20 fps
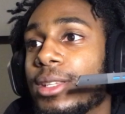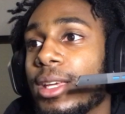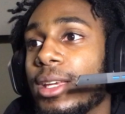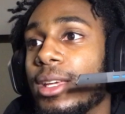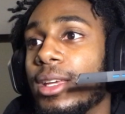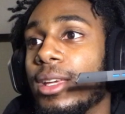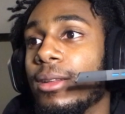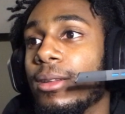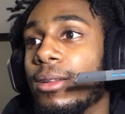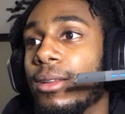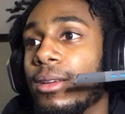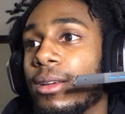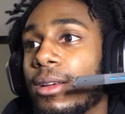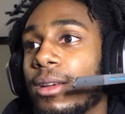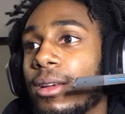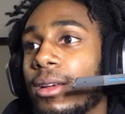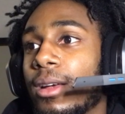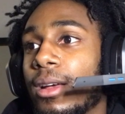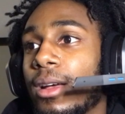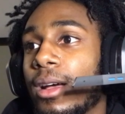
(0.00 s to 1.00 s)
saying,
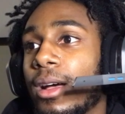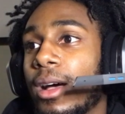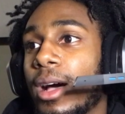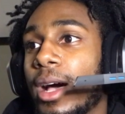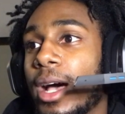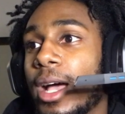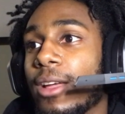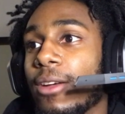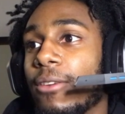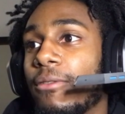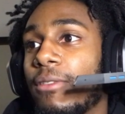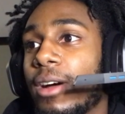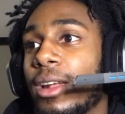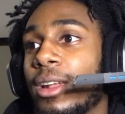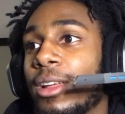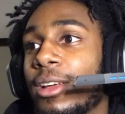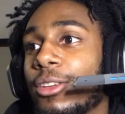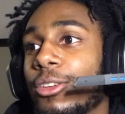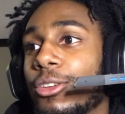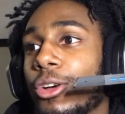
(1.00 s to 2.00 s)
I
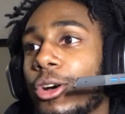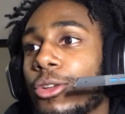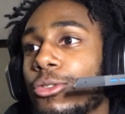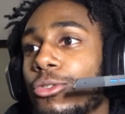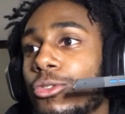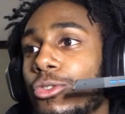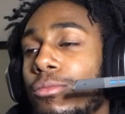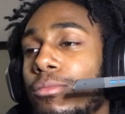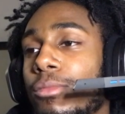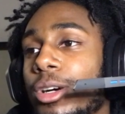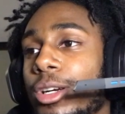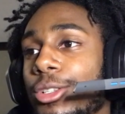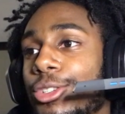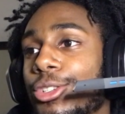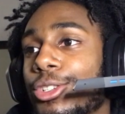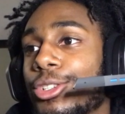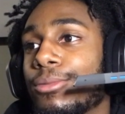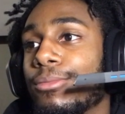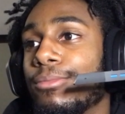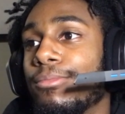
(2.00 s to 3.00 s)
confided in y'all too
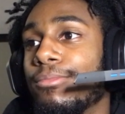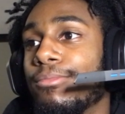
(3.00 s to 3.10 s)
much.